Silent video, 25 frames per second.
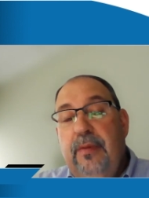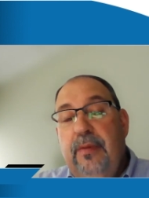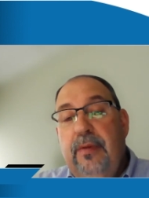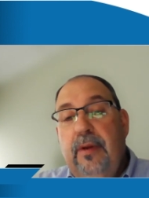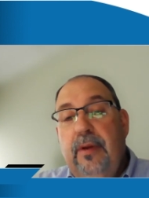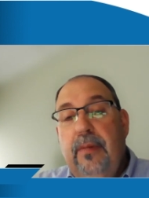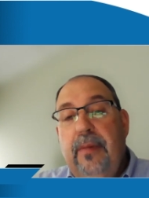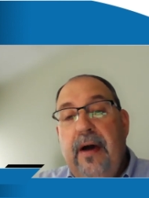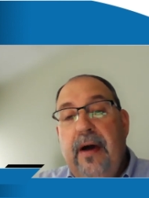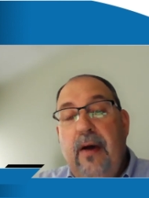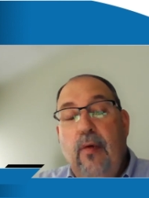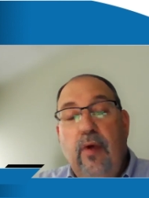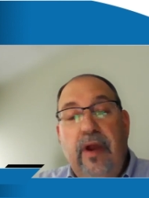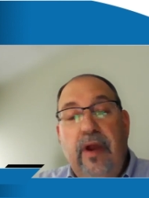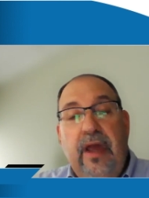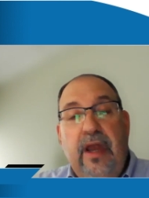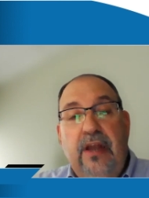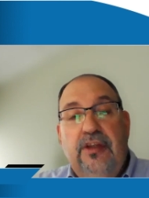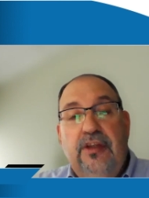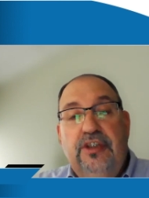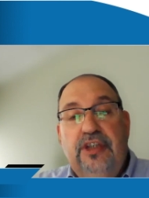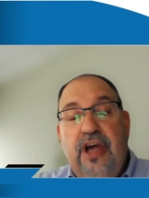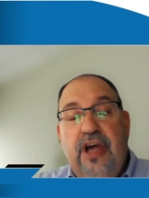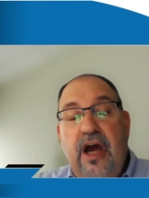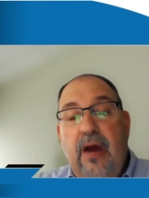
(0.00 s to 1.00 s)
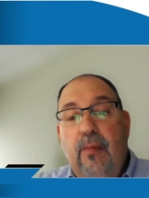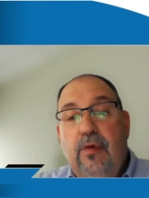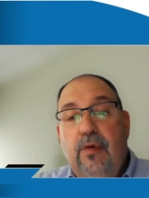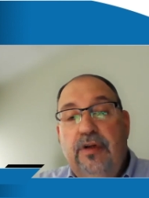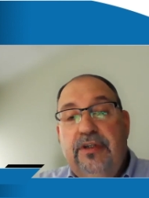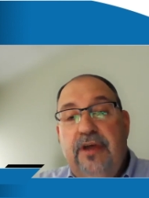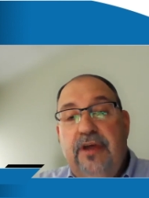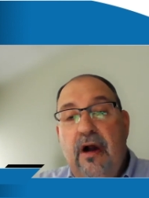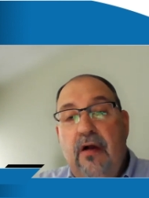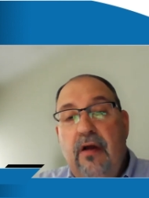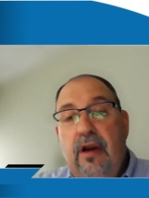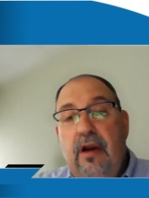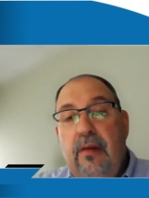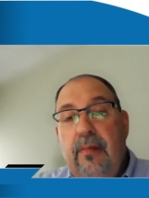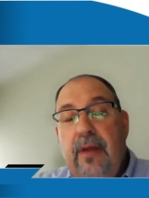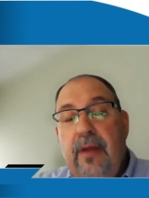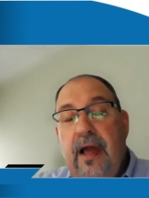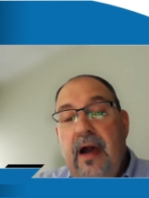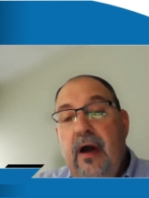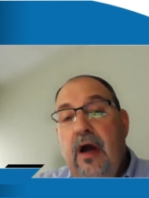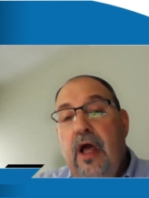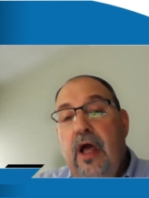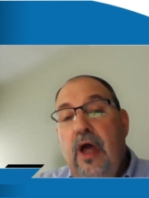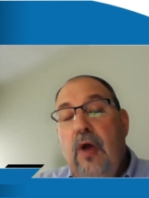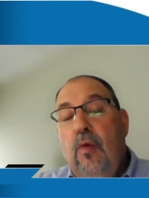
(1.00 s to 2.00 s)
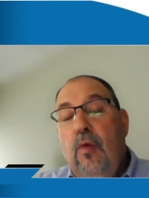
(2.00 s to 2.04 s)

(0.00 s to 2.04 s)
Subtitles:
people about what kind of job we're talking about.